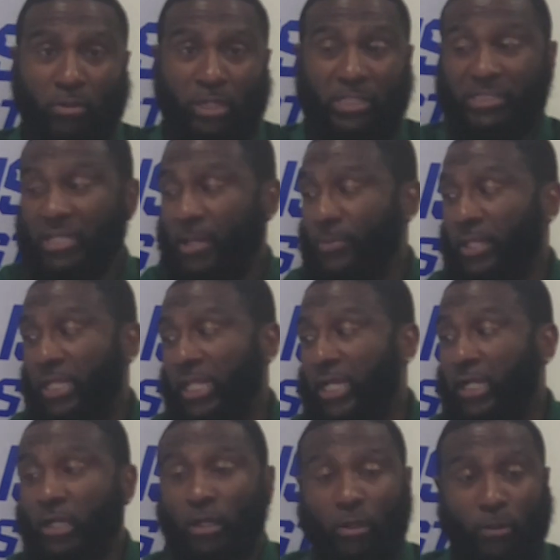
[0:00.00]
it's time to
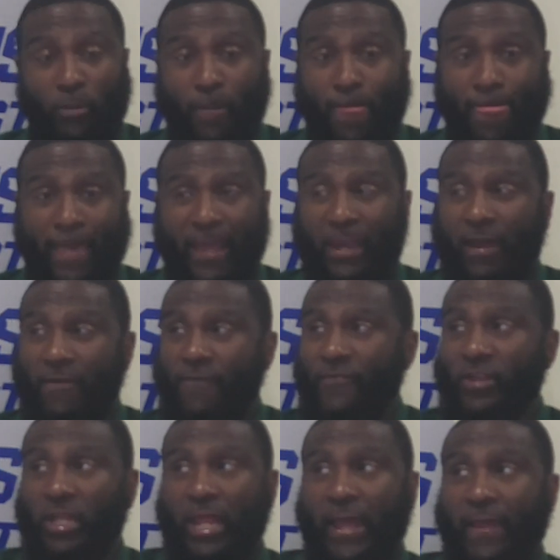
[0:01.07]
let go. And I
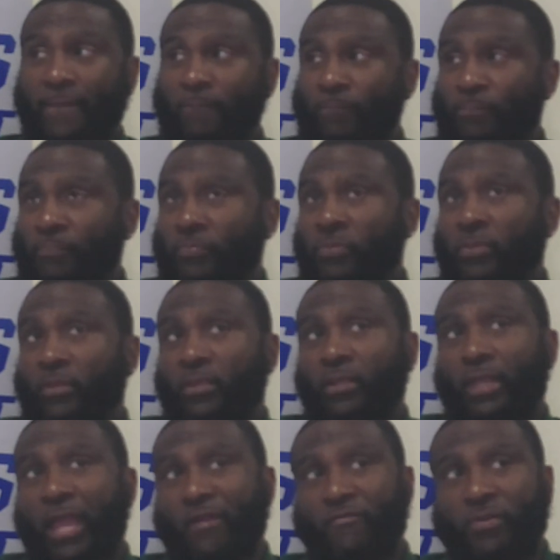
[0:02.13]
feel like
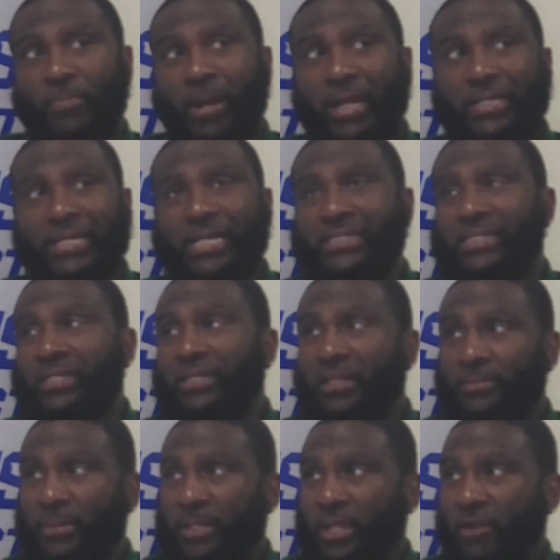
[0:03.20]
everybody has a
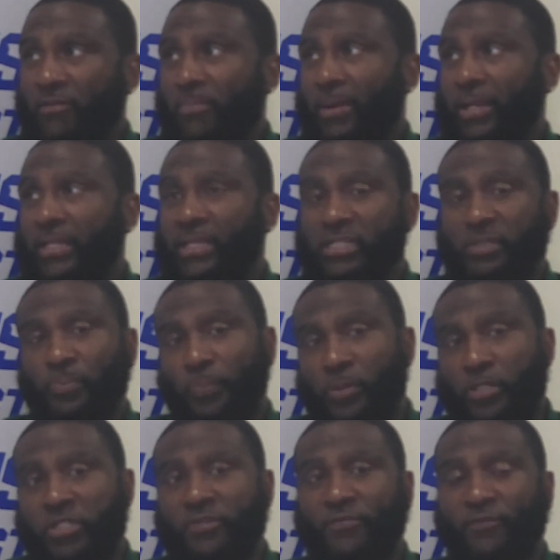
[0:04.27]
limit. Everybody gets
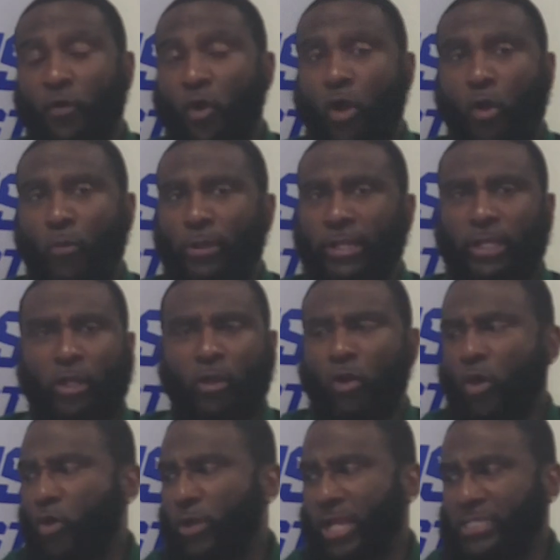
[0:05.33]
pushed far where they go,
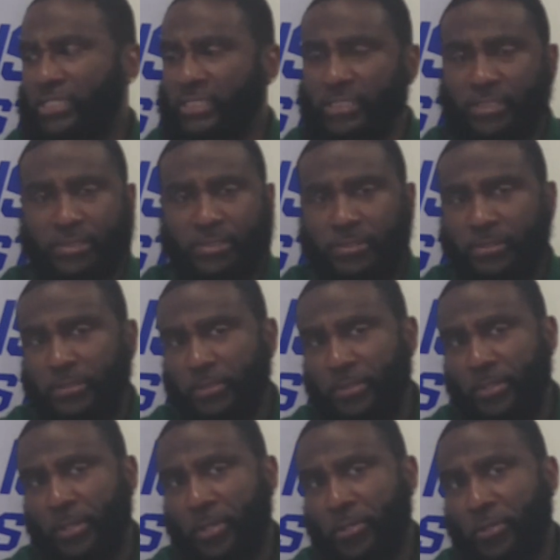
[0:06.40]
oh, that's it.
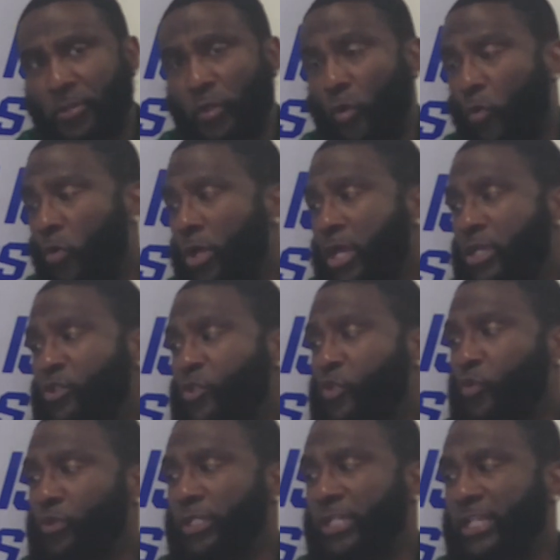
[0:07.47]
You know,
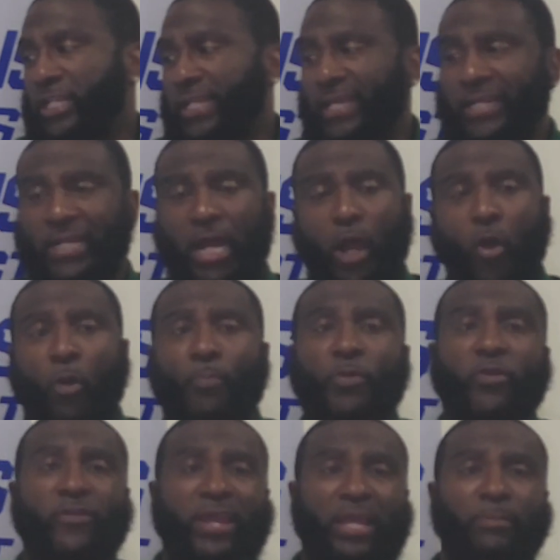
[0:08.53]
sooner than later, I hope
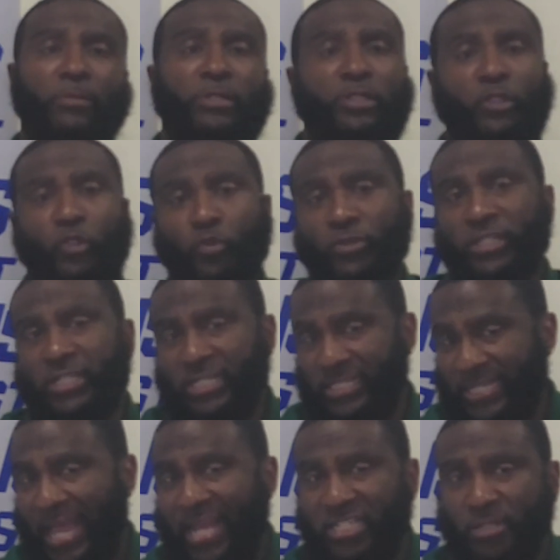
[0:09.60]
you're able to do the
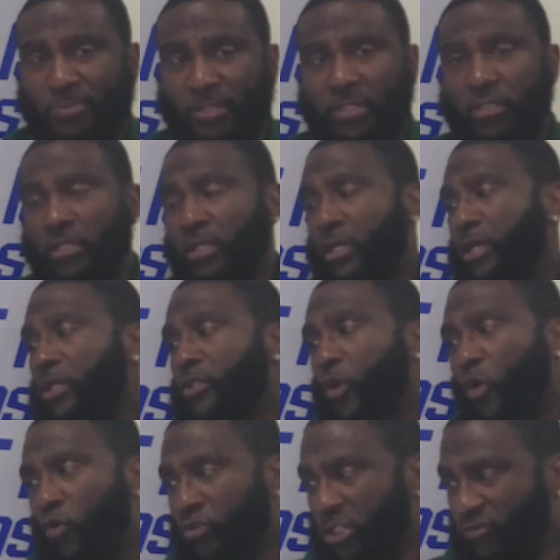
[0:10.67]
detachment. The
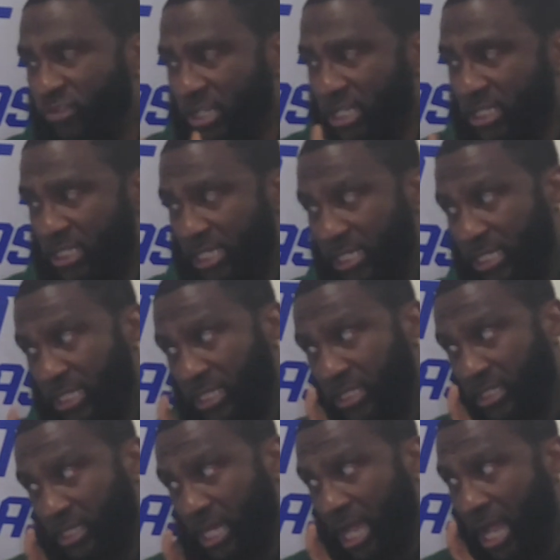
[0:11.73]
only reason that
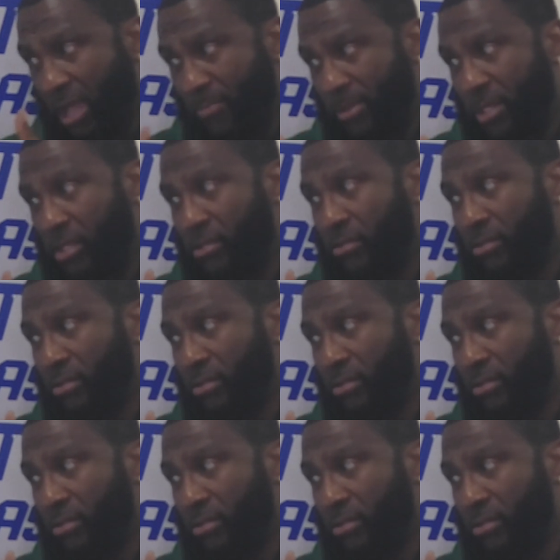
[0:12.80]
this comment